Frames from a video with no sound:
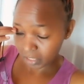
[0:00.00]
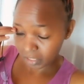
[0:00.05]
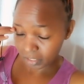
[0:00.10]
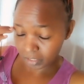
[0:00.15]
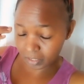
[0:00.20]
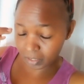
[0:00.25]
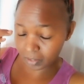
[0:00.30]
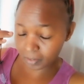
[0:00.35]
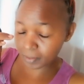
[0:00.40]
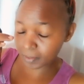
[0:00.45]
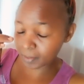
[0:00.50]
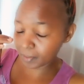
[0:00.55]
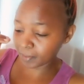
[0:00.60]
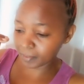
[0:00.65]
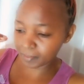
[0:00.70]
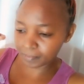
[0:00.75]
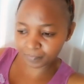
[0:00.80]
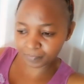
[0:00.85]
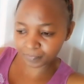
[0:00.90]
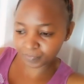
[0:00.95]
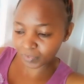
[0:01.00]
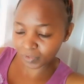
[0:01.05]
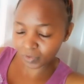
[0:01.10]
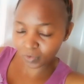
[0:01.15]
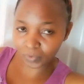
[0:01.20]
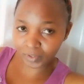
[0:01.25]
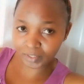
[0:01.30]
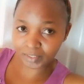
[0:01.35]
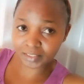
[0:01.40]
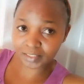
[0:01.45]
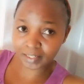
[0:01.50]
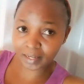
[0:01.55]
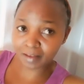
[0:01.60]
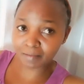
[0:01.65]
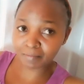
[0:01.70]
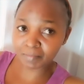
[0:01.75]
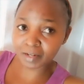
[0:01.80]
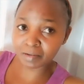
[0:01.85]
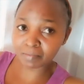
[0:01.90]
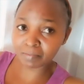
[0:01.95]
so when
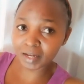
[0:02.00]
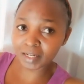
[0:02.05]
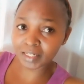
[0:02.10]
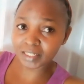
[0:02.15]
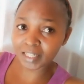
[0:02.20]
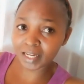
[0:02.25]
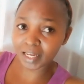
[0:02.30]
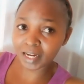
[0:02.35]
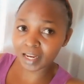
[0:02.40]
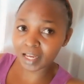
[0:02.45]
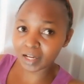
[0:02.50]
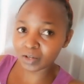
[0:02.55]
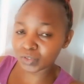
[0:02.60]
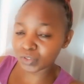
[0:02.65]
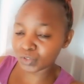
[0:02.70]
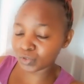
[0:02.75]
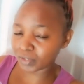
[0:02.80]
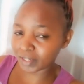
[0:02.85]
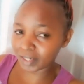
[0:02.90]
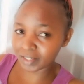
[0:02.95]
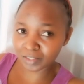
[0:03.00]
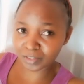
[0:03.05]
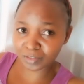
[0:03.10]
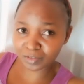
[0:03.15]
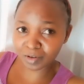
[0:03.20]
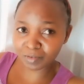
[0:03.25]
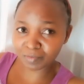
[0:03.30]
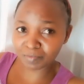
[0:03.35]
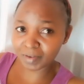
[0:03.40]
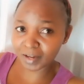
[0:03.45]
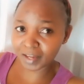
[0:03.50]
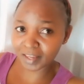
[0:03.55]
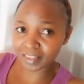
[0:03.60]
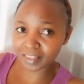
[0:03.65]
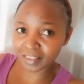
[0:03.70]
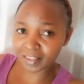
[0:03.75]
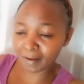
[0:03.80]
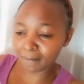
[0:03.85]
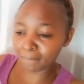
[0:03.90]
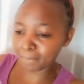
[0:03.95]
time and money allows you can stop by
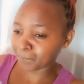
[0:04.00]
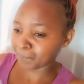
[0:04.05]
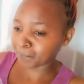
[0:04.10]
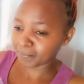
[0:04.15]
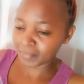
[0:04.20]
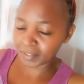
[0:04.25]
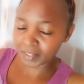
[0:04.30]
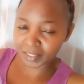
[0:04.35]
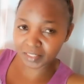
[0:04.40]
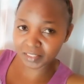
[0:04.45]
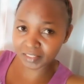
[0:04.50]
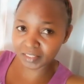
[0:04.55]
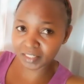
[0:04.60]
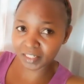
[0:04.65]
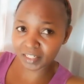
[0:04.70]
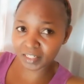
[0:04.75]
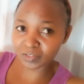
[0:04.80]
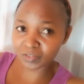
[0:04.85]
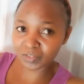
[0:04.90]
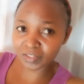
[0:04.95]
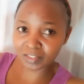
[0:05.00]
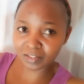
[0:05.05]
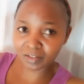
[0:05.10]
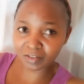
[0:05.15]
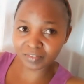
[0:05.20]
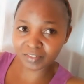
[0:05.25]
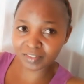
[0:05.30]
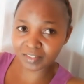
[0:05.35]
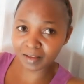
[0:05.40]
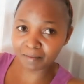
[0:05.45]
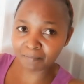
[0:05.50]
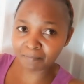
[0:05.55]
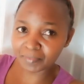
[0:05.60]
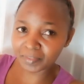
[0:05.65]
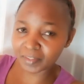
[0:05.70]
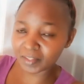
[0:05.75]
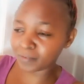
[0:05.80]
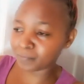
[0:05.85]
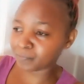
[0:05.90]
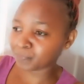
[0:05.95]
there and get yourself
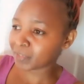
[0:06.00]
something